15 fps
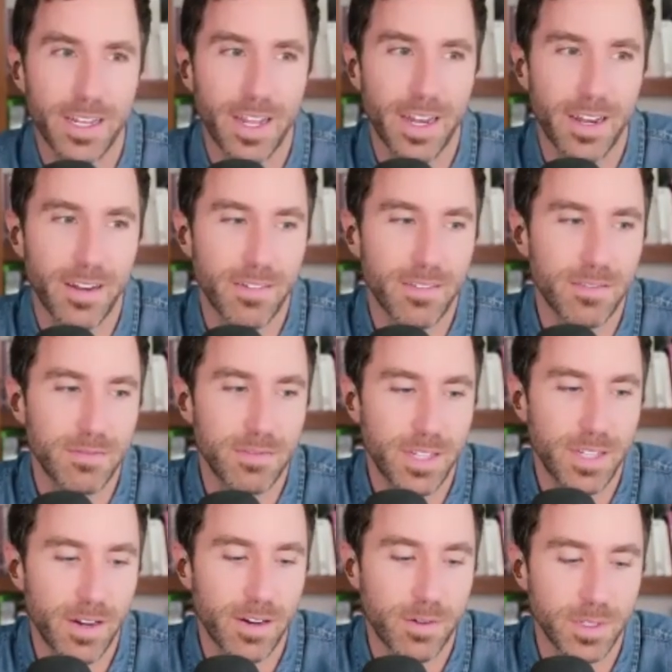and
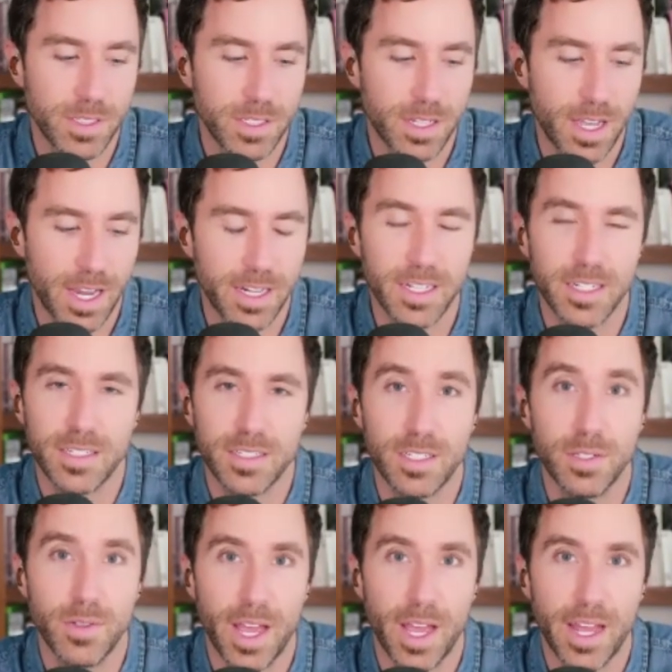Derek was the guy to
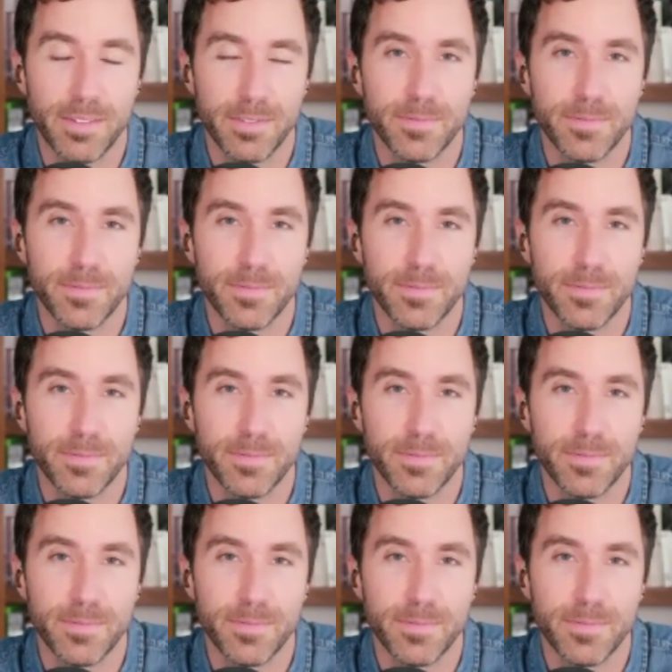do that.